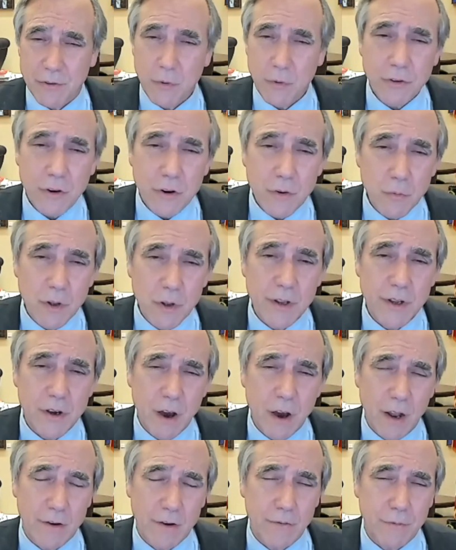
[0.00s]
We shouldn't really
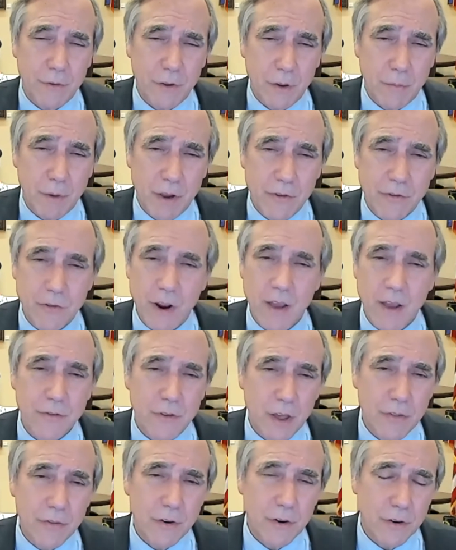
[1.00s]
call it a filibuster. It has
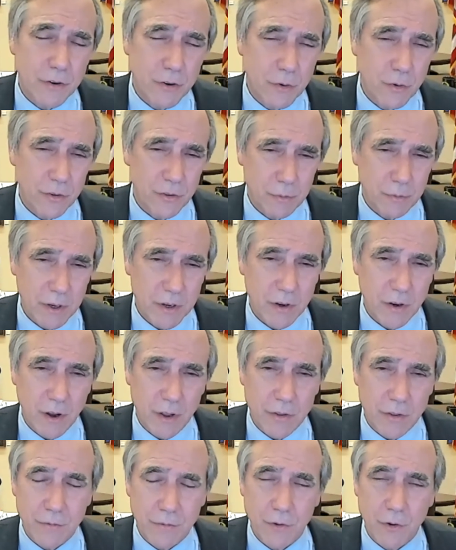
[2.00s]
nothing to do with speaking
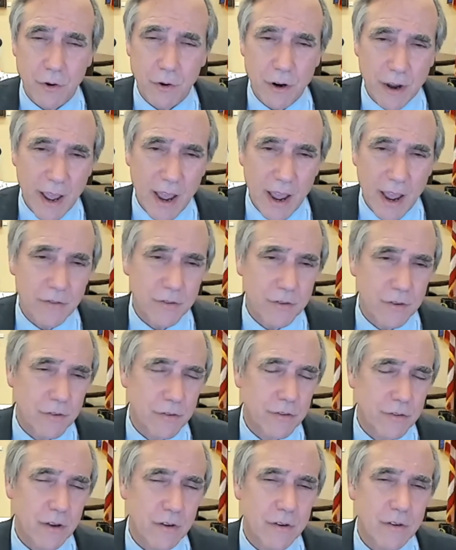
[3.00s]
on the floor. It hasn't
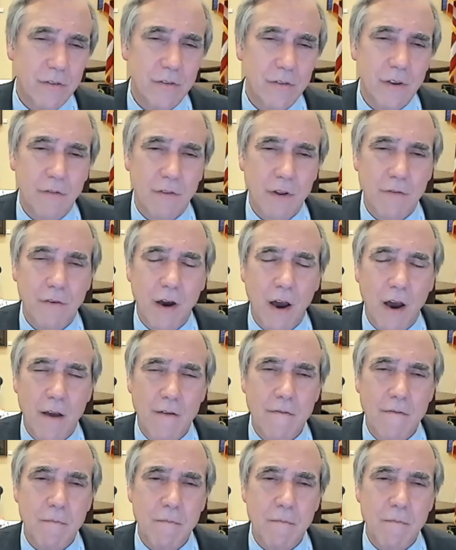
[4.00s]
since 1975.